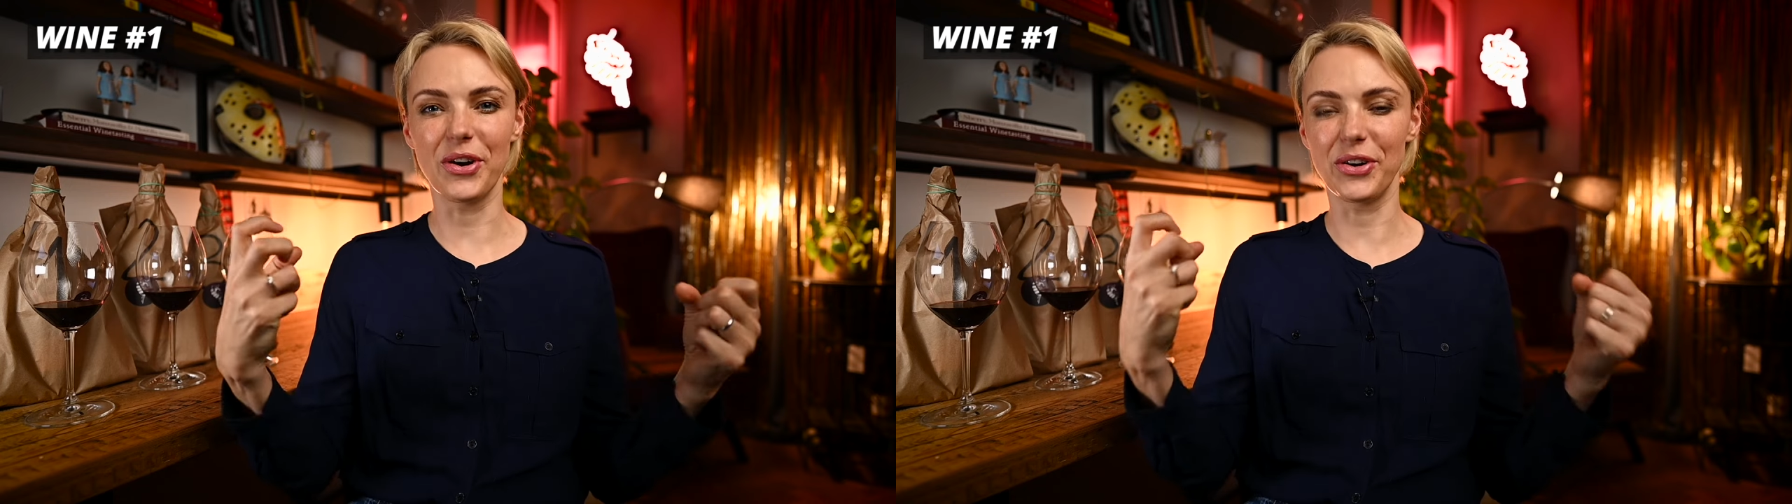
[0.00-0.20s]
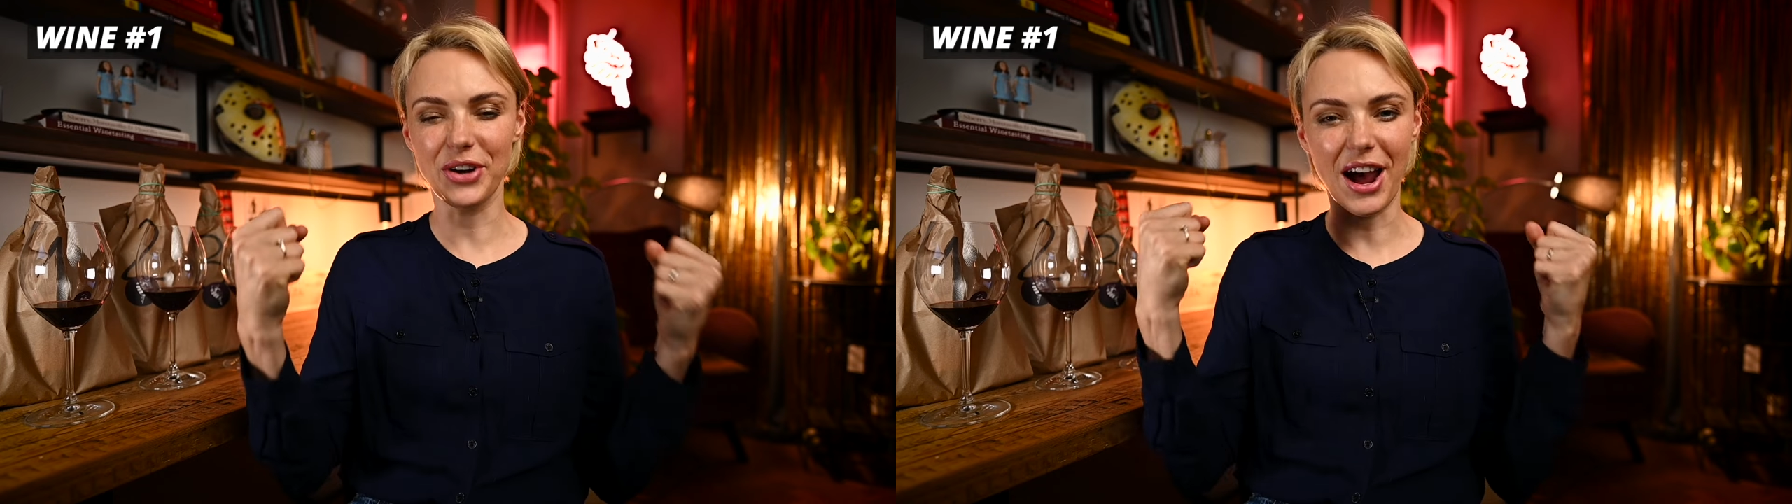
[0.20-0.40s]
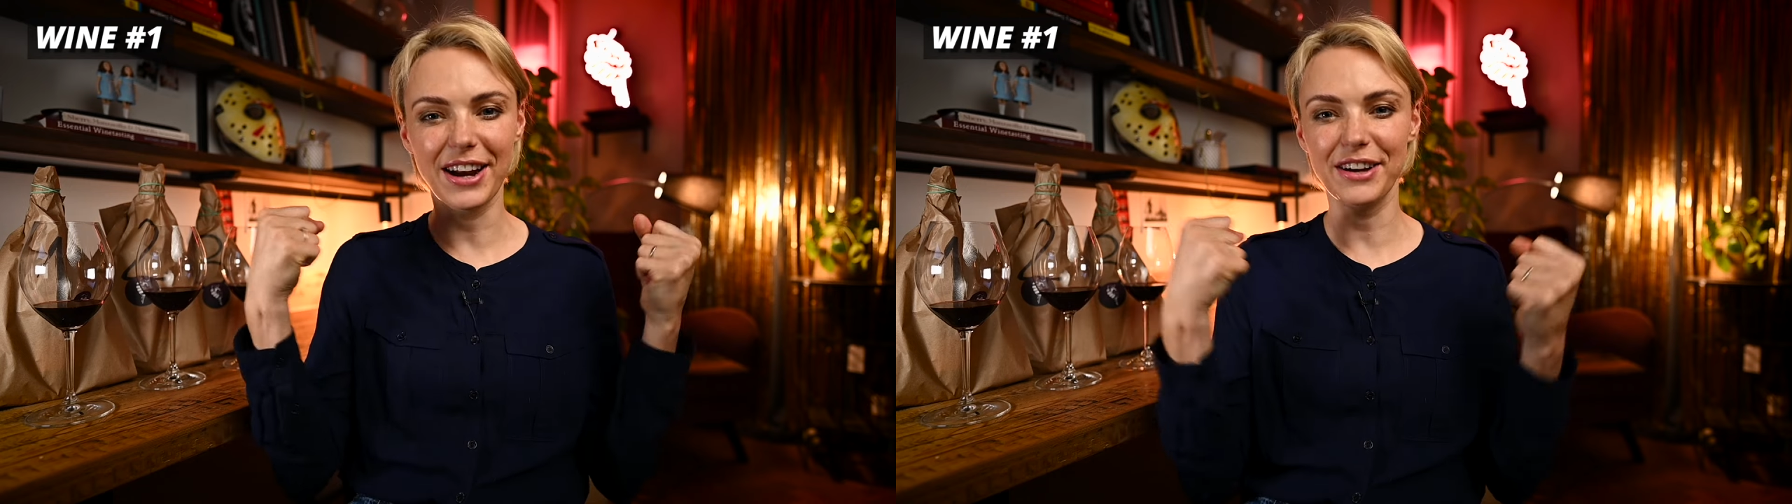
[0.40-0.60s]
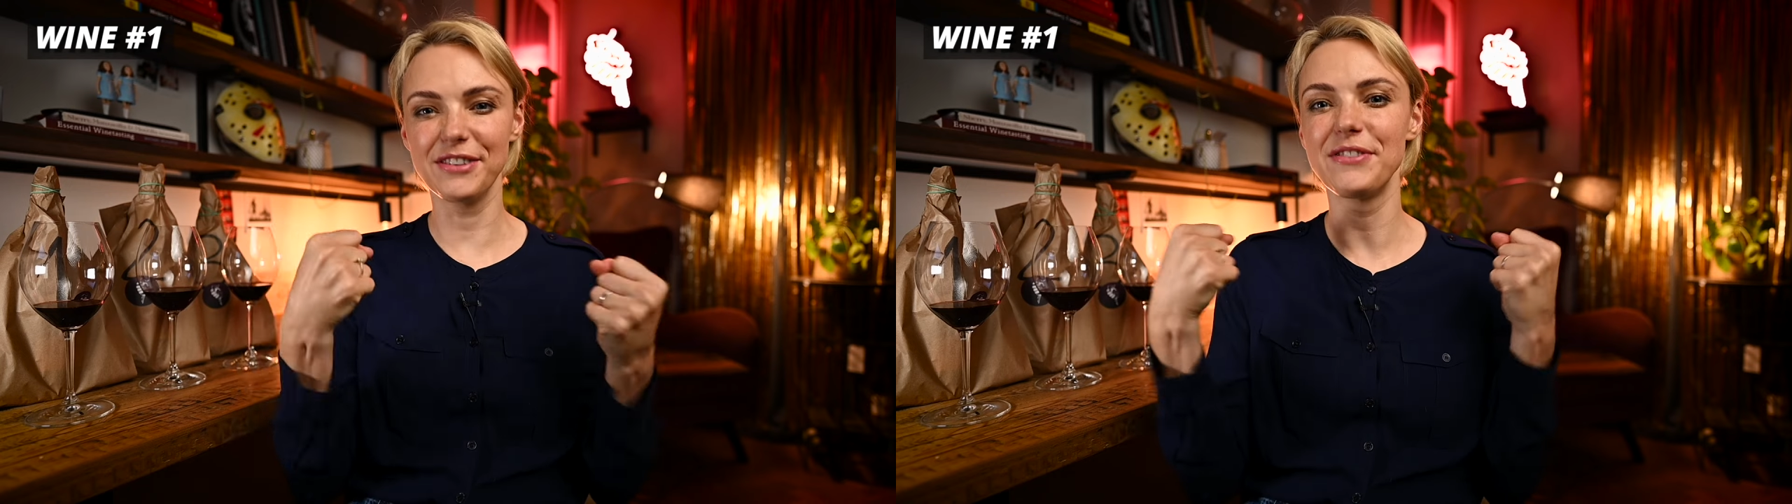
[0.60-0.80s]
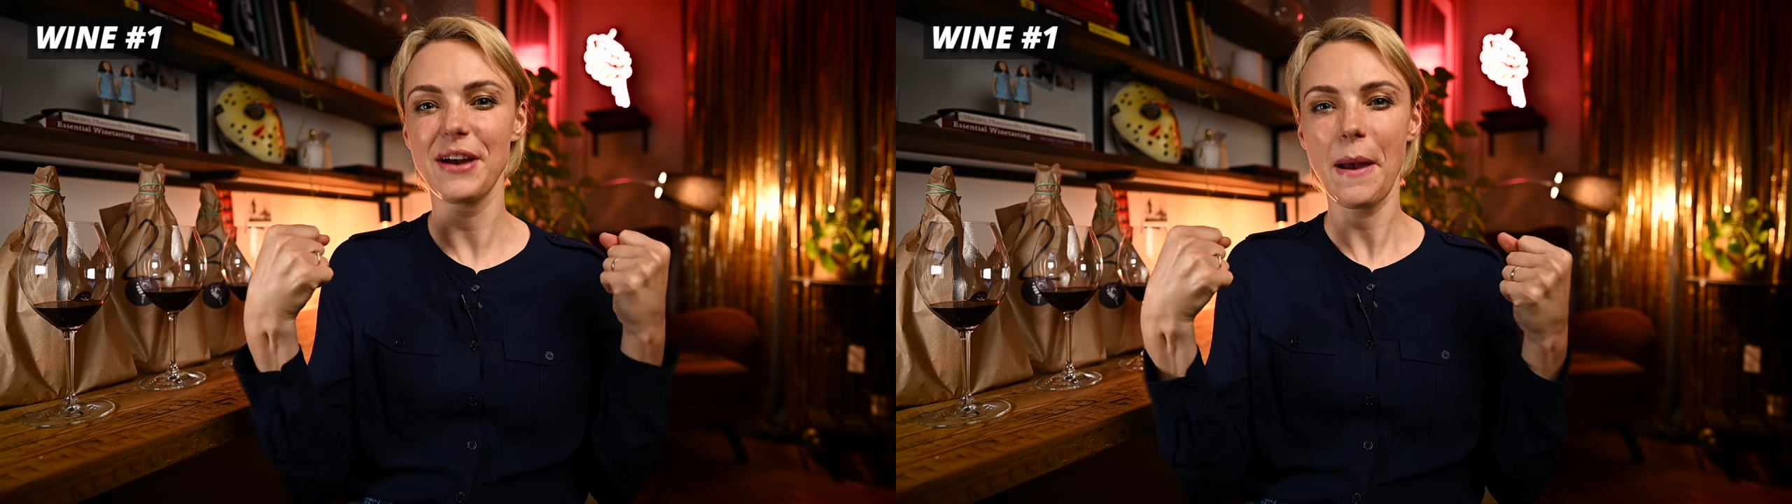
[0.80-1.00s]
or kind of
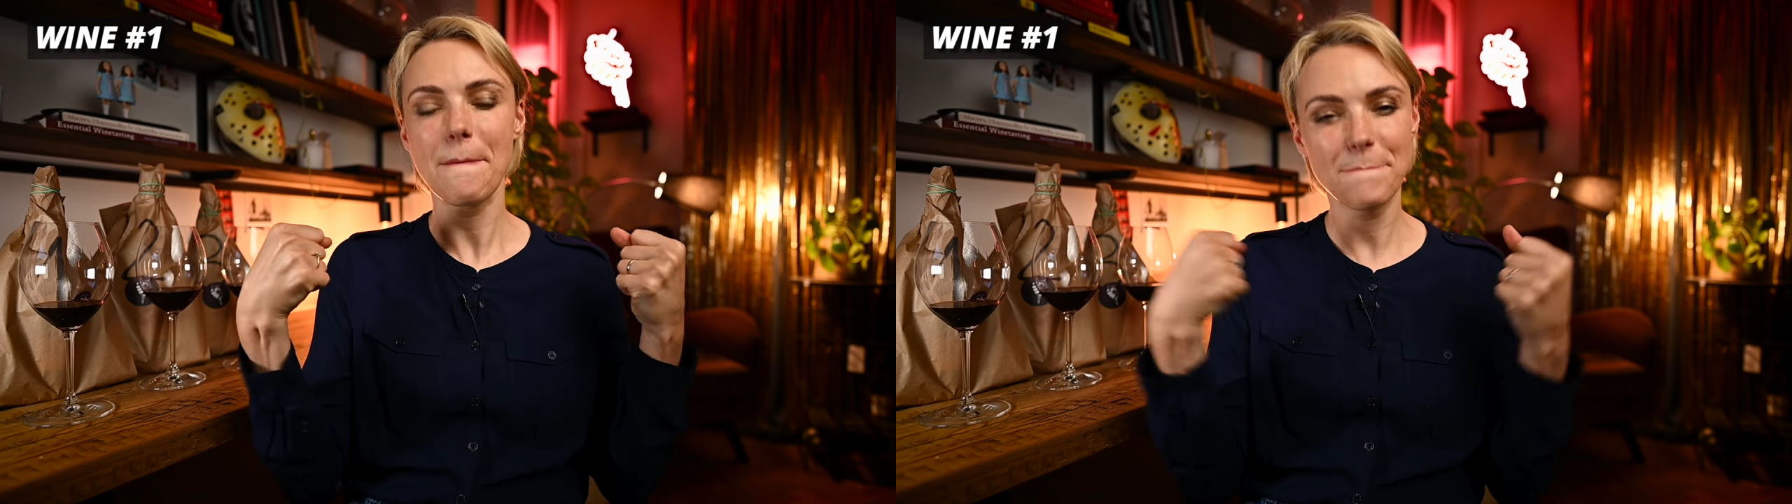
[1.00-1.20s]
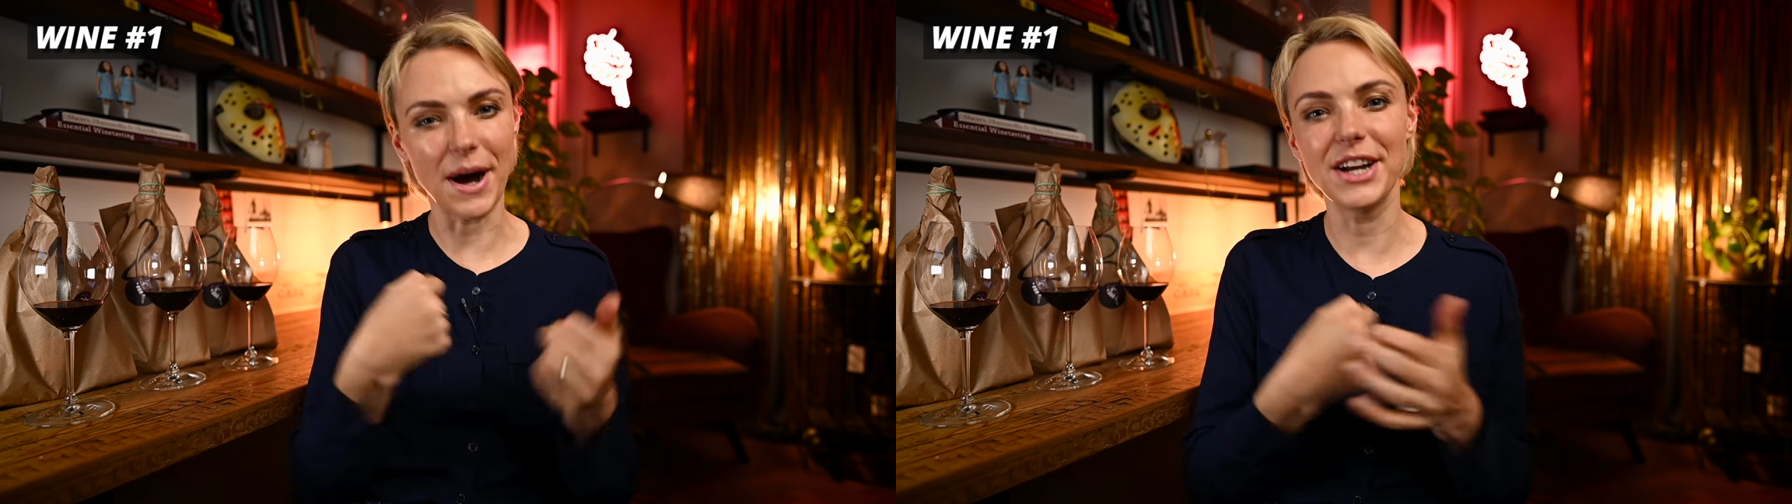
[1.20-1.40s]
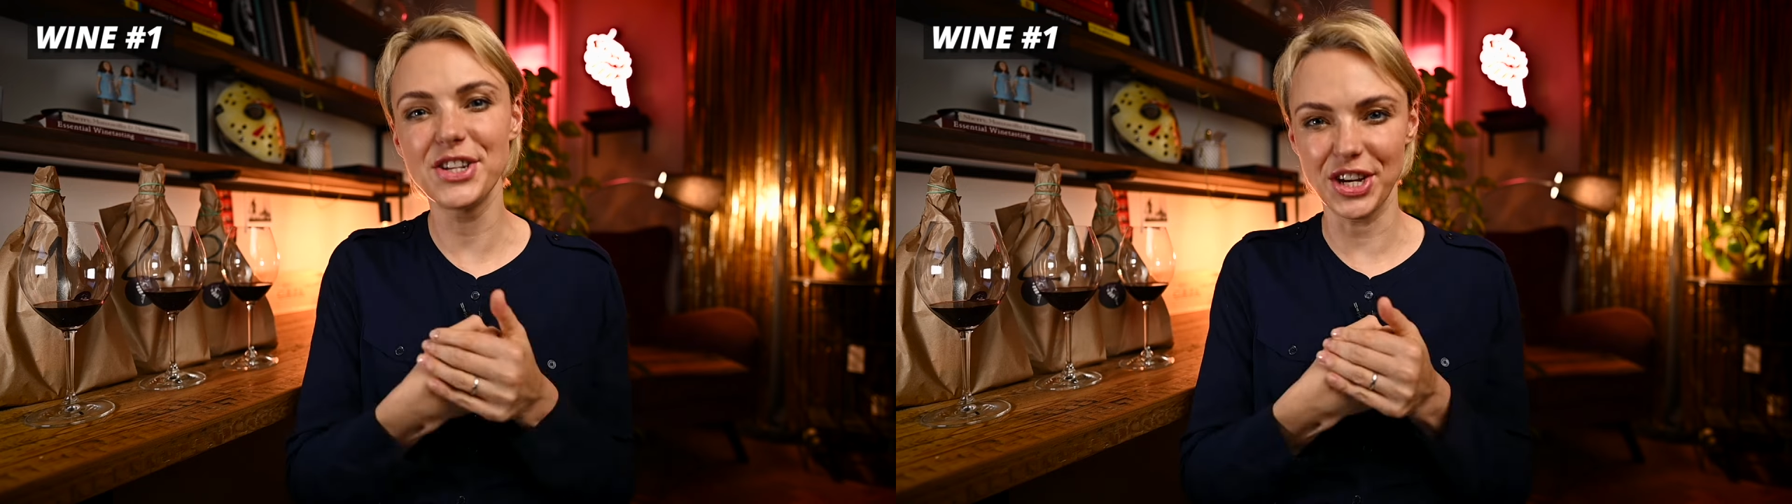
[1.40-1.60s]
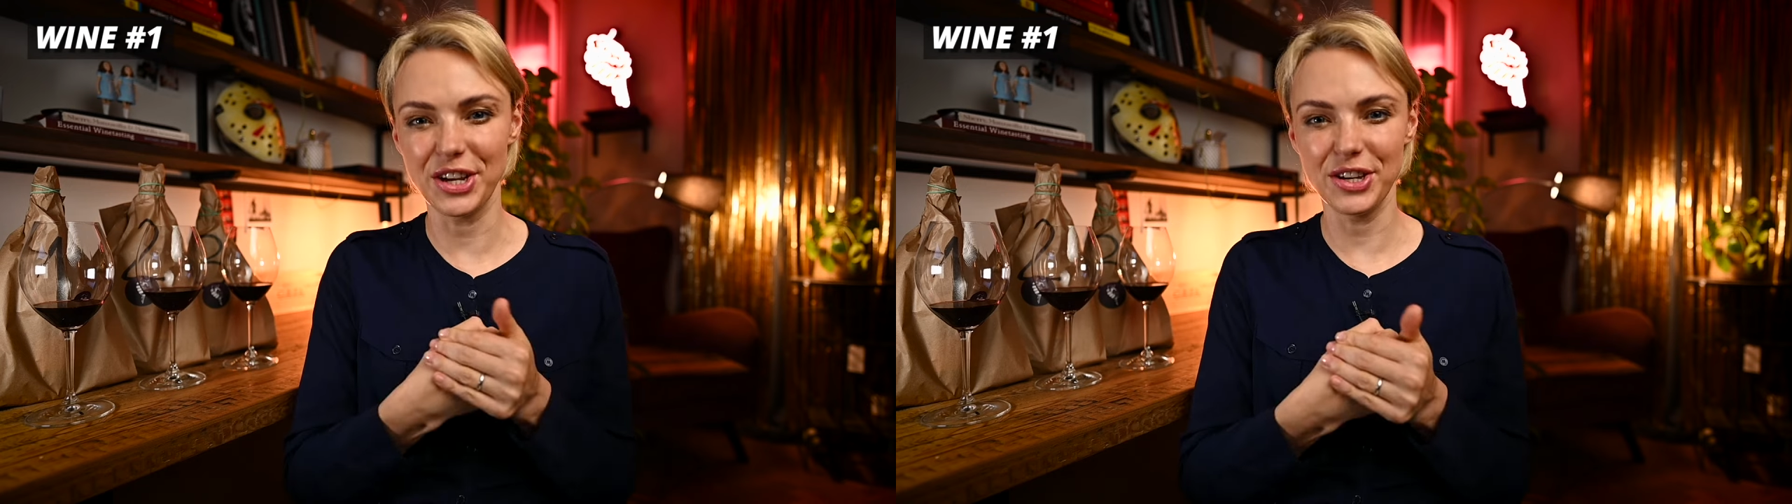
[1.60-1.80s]
punching